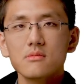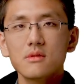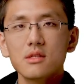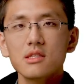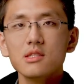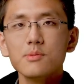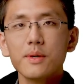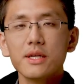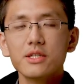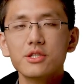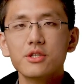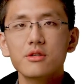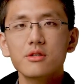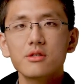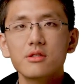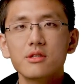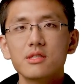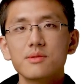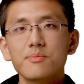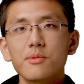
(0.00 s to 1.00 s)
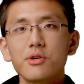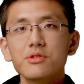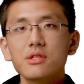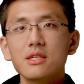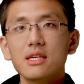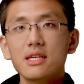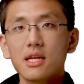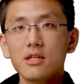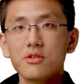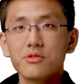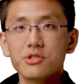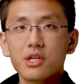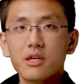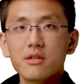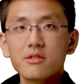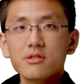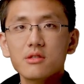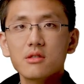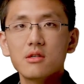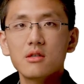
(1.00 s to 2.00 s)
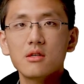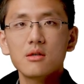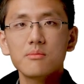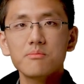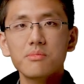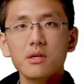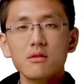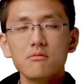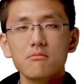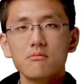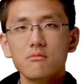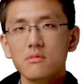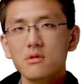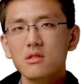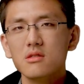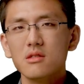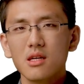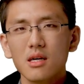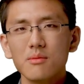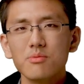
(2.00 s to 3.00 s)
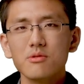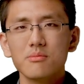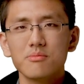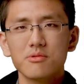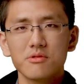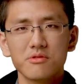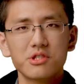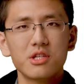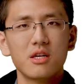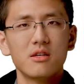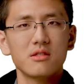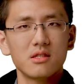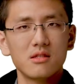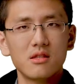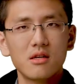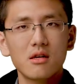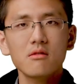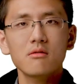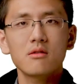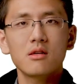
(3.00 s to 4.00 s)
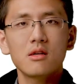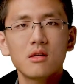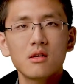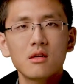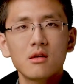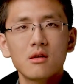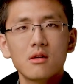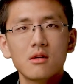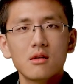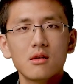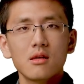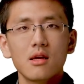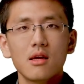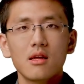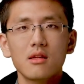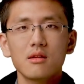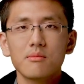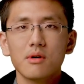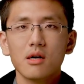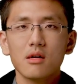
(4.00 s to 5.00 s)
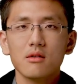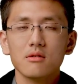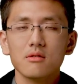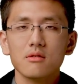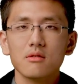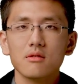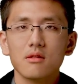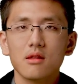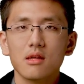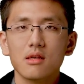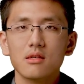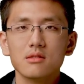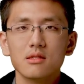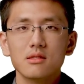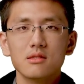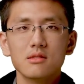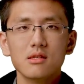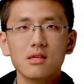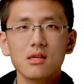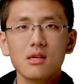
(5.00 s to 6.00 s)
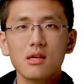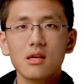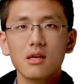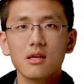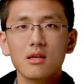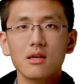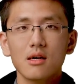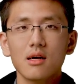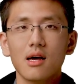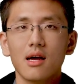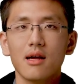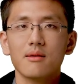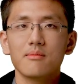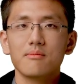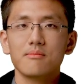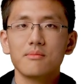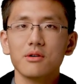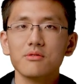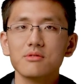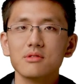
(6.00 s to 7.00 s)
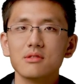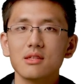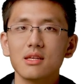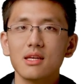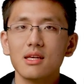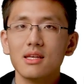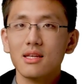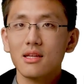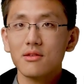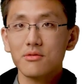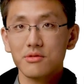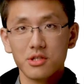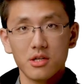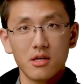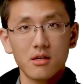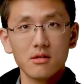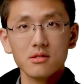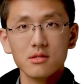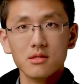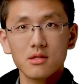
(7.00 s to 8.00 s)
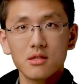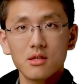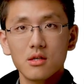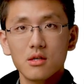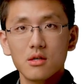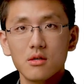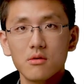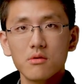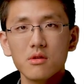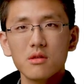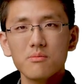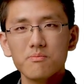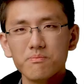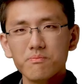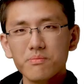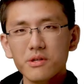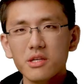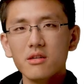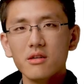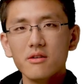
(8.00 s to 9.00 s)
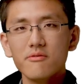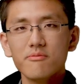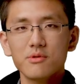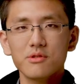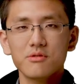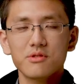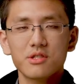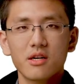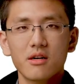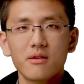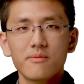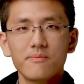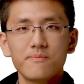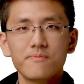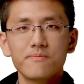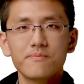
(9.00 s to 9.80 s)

This picture is mostly yellow chairs, but there's a couple of blue chairs in there, and the model thinks it's seeing ah, mostly yellow chairs with a bit of blue chair.